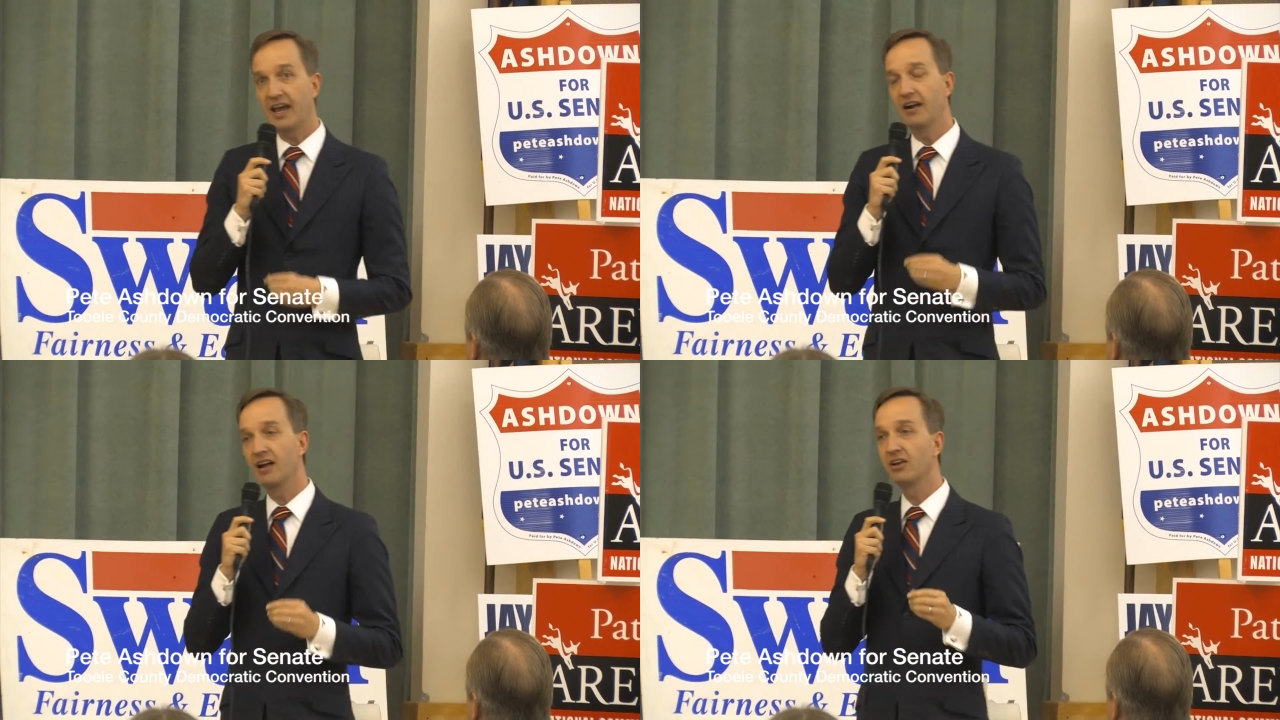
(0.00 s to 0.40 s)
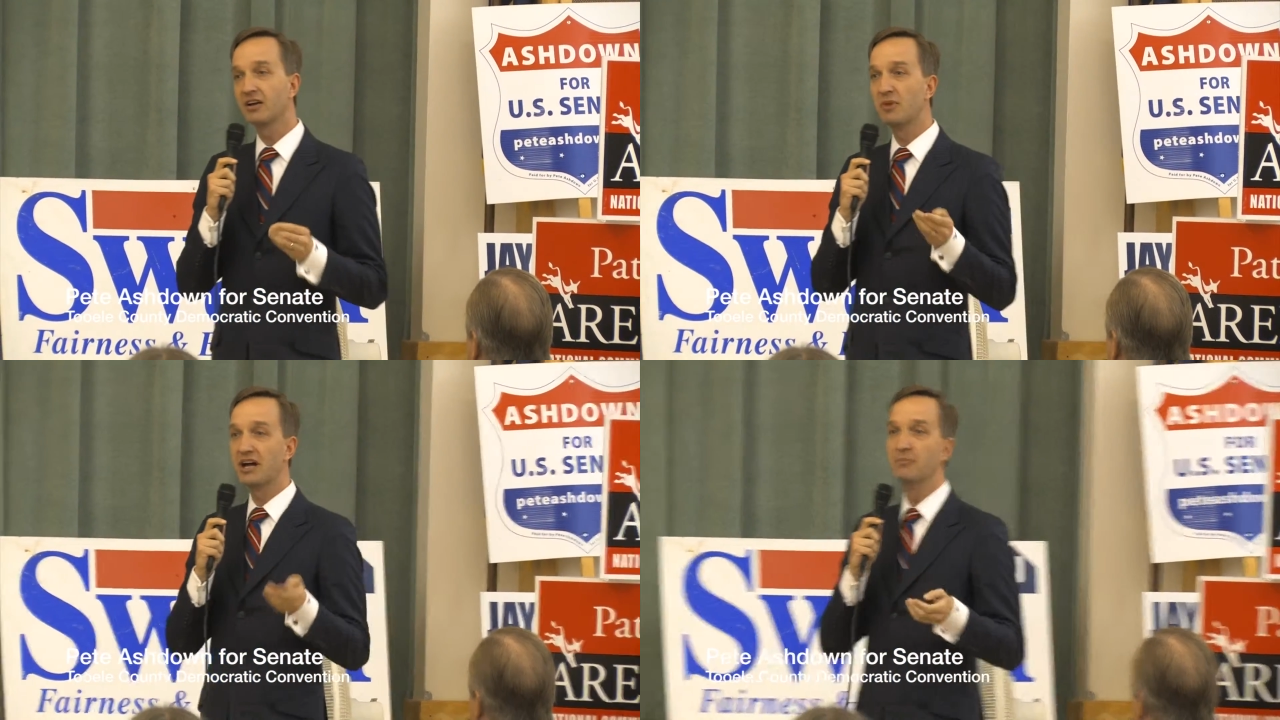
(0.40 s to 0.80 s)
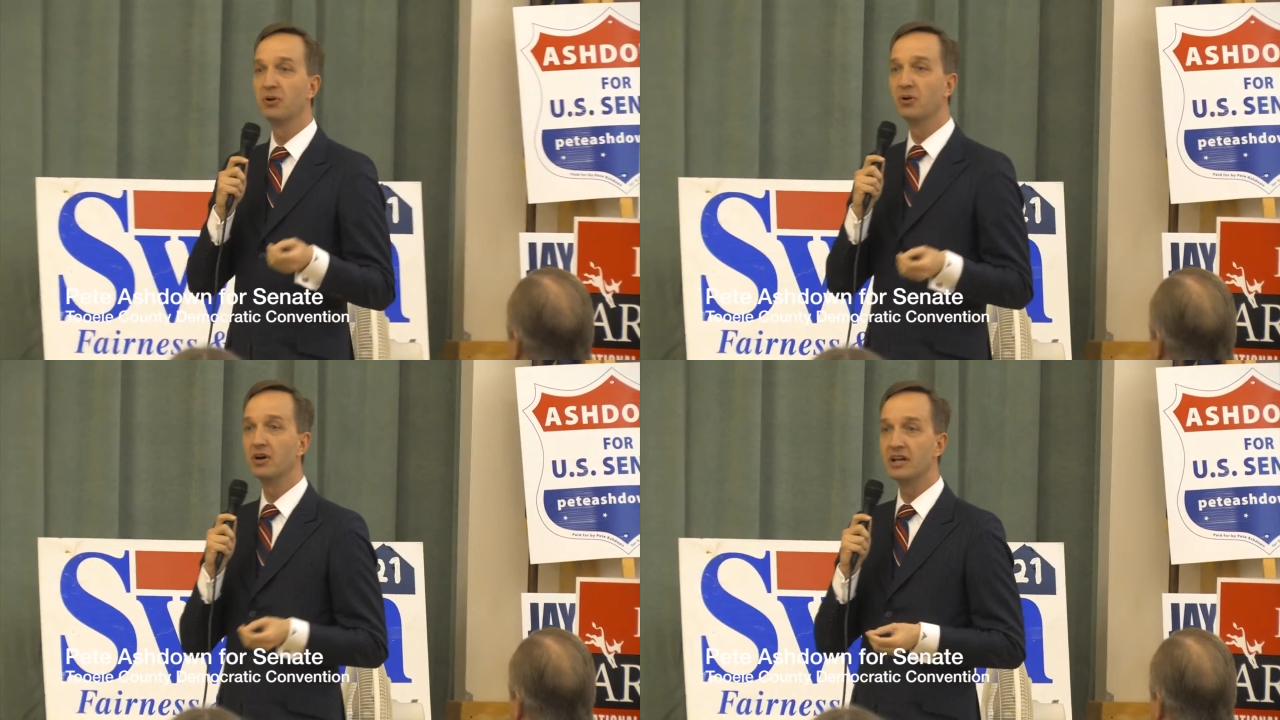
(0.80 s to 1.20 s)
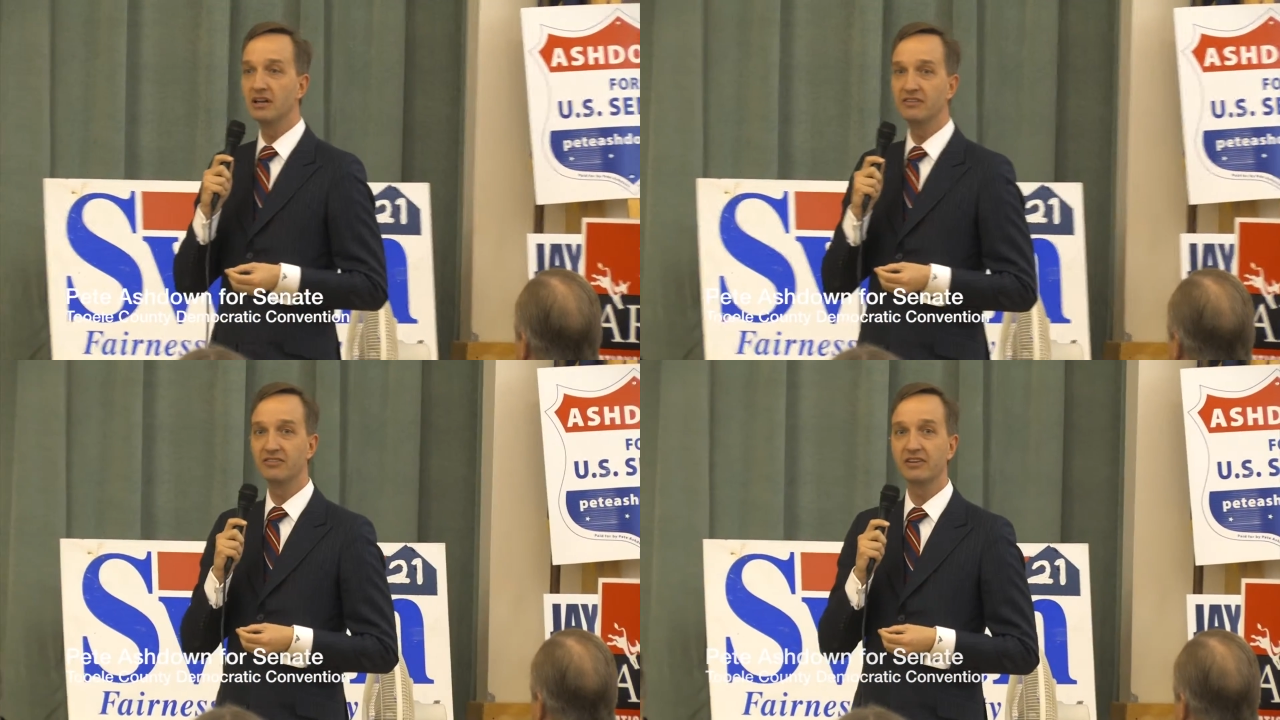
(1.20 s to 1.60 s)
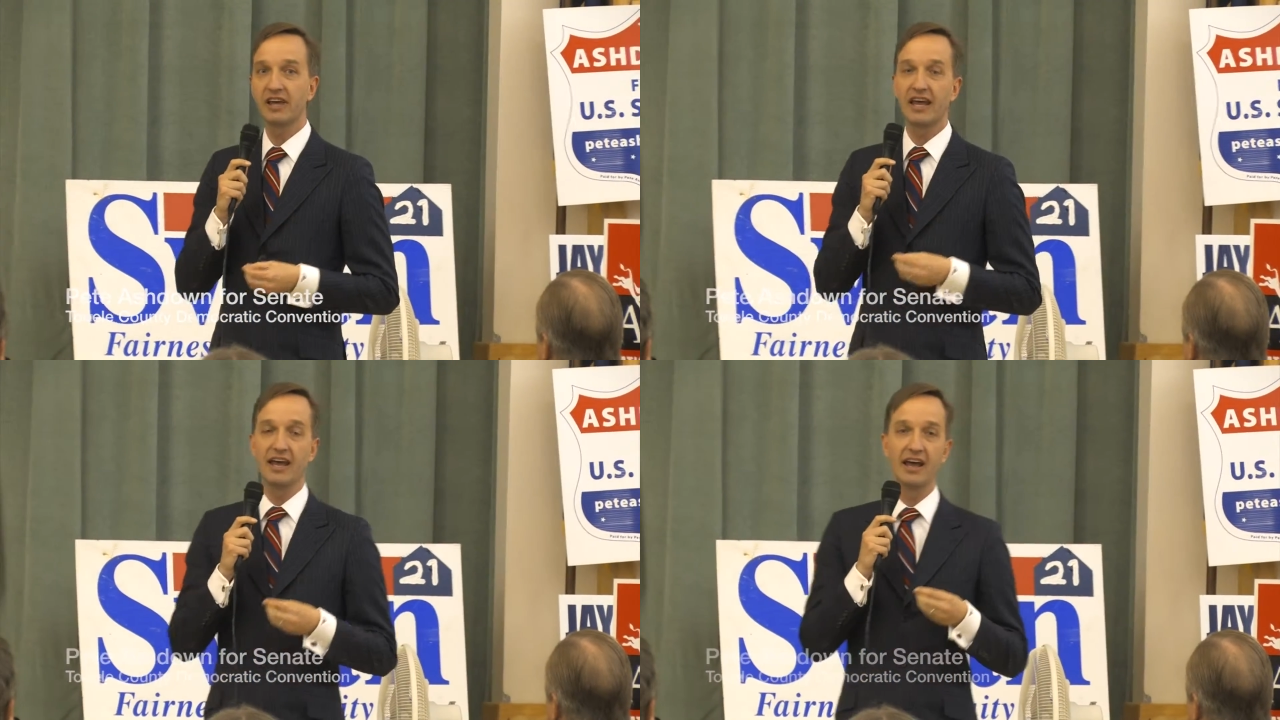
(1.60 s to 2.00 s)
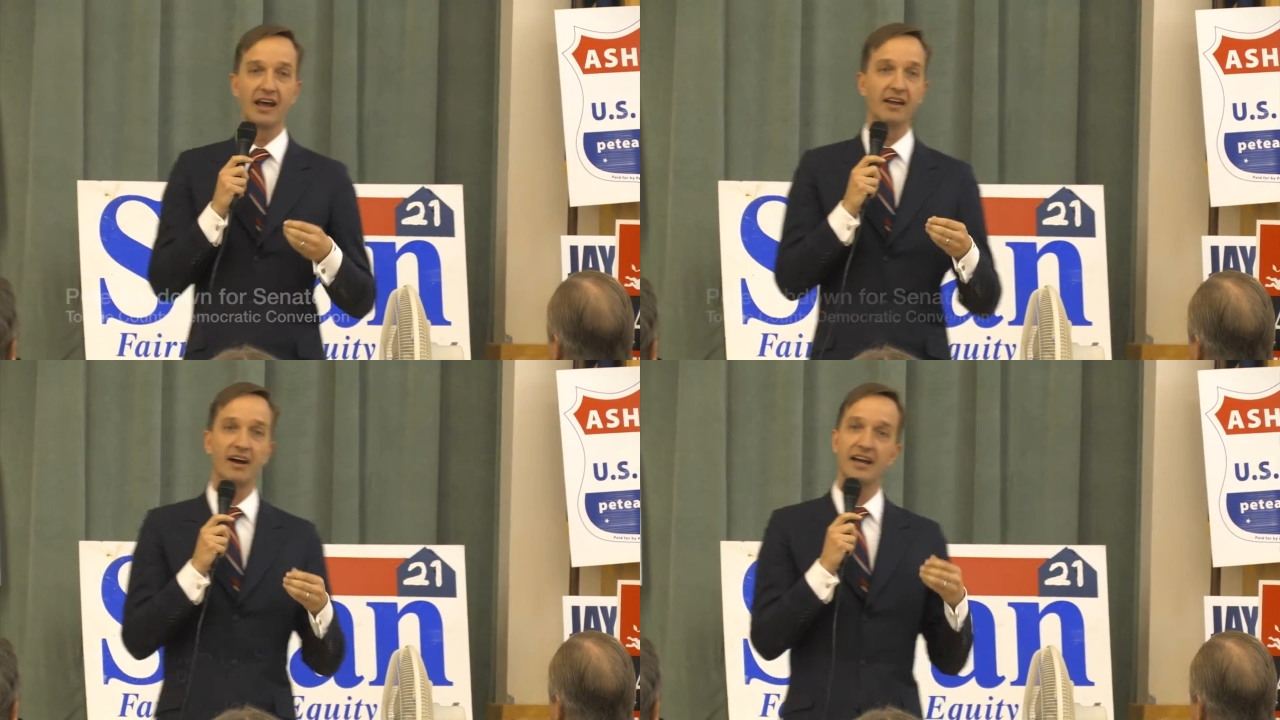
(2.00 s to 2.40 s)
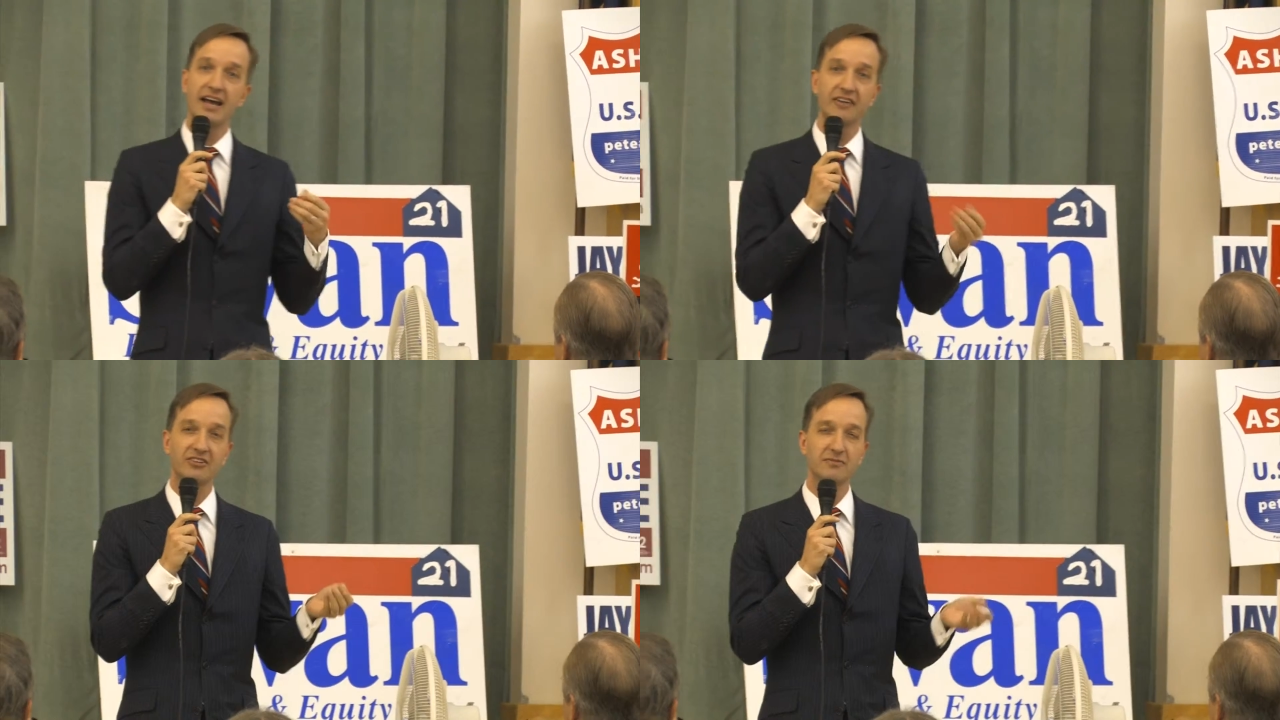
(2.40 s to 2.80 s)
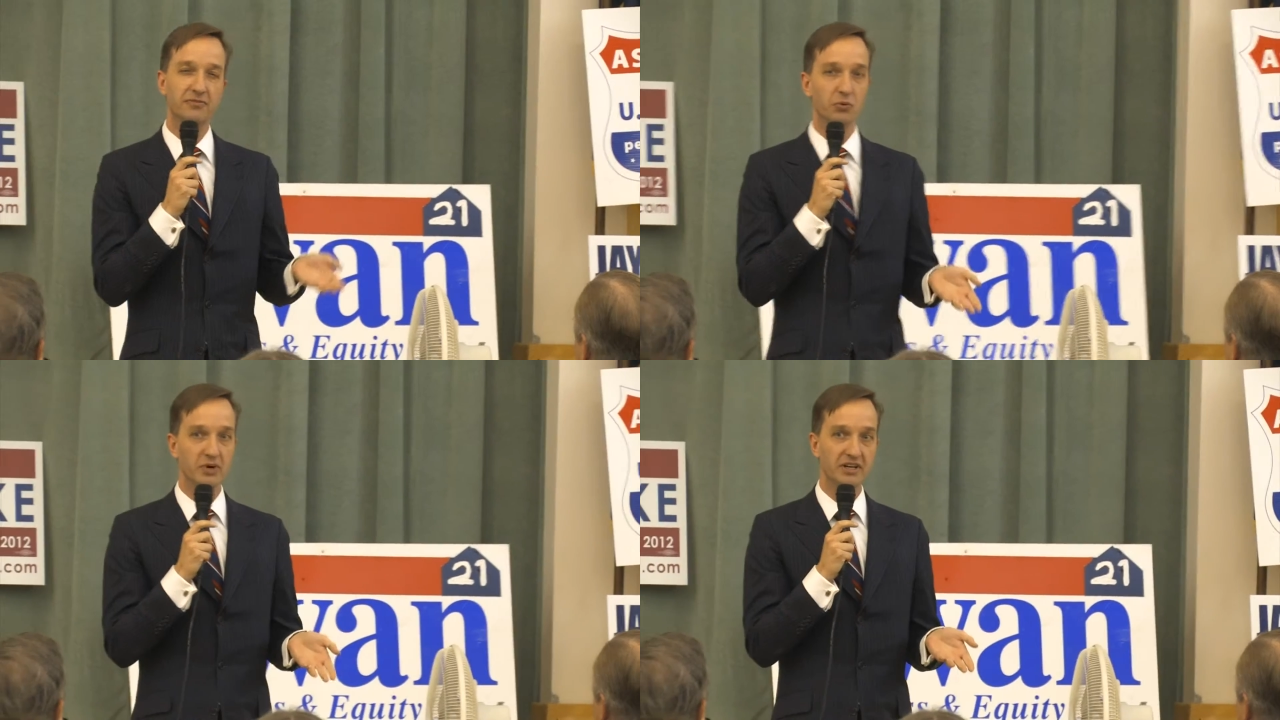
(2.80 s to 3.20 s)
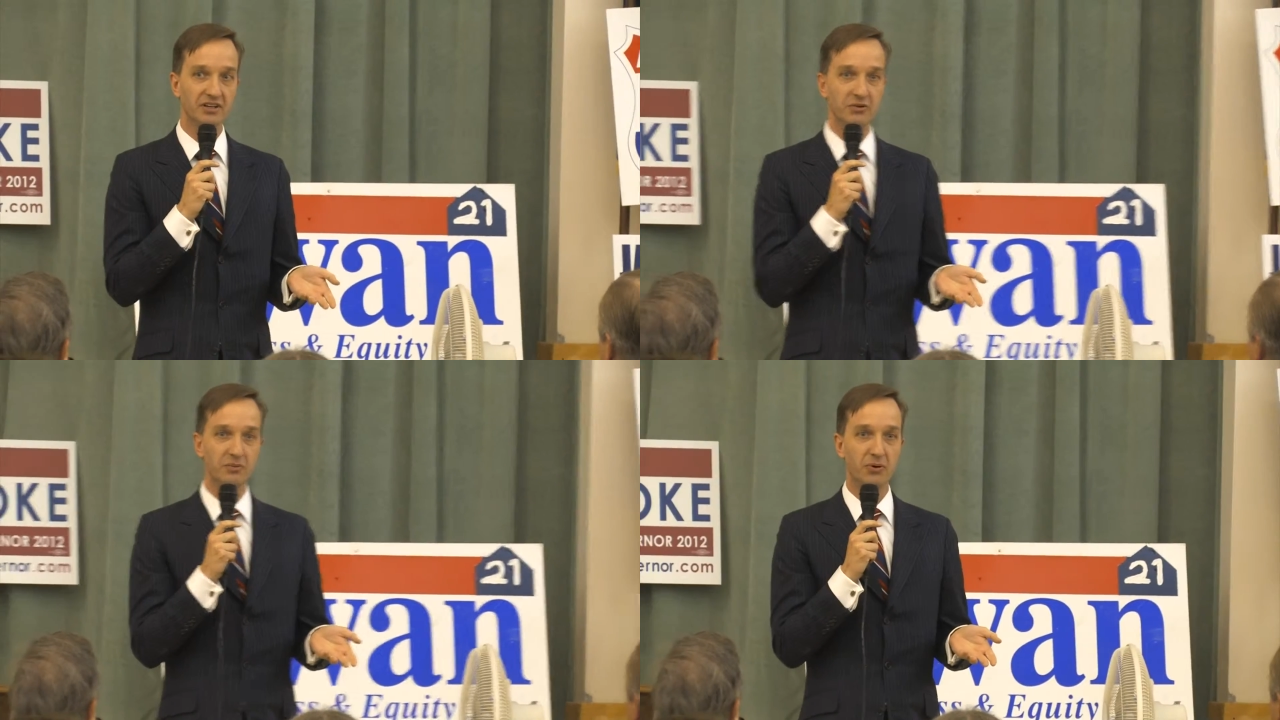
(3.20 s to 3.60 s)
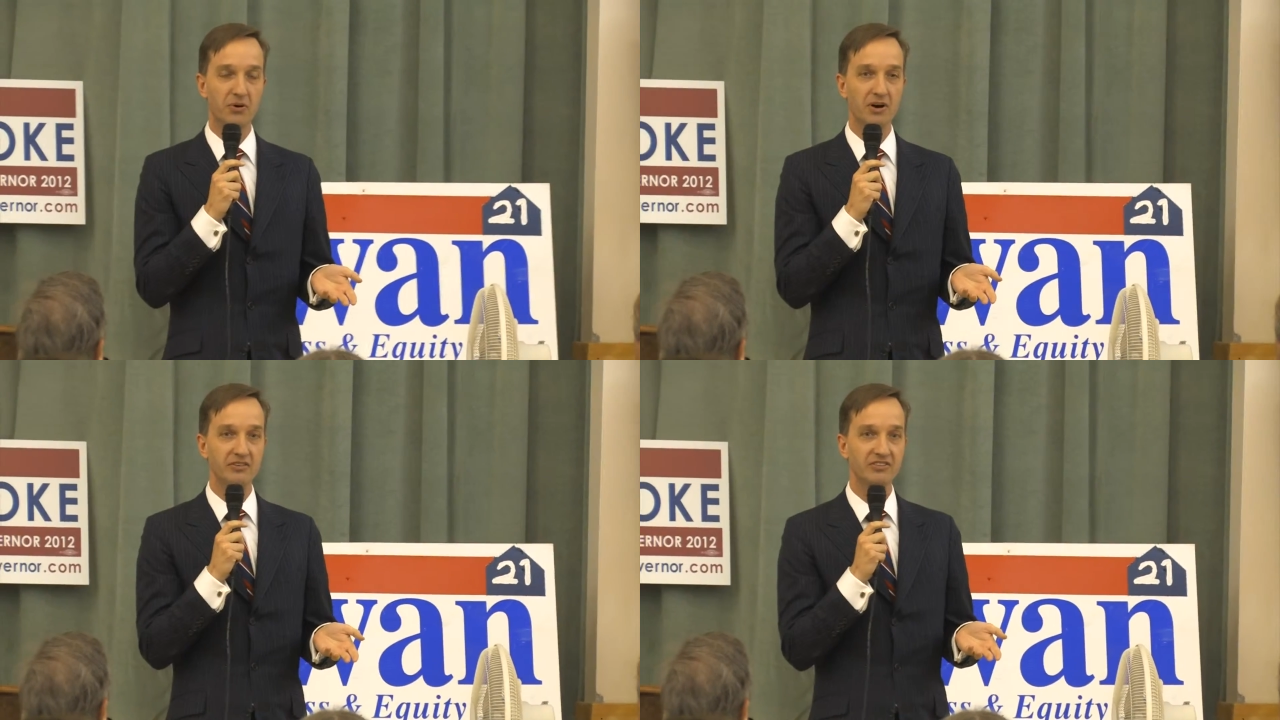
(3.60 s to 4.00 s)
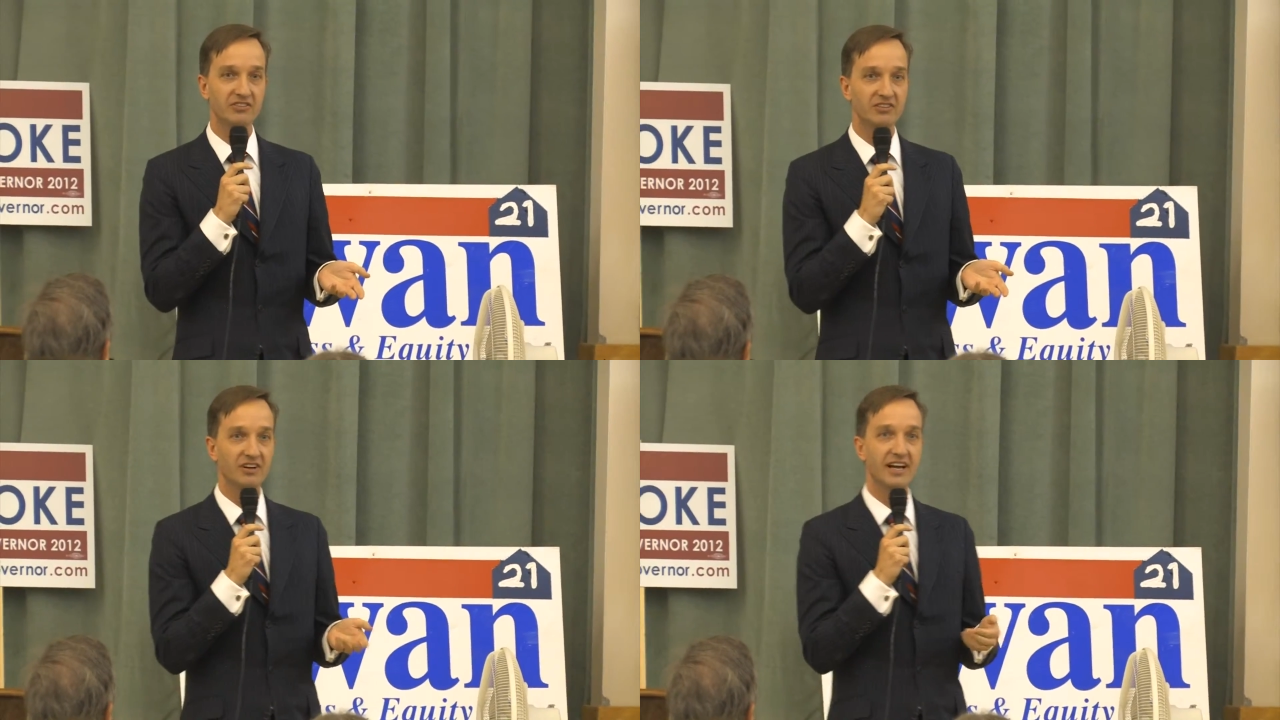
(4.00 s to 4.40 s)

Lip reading: And I look at my employees and I ask them for weekly reports.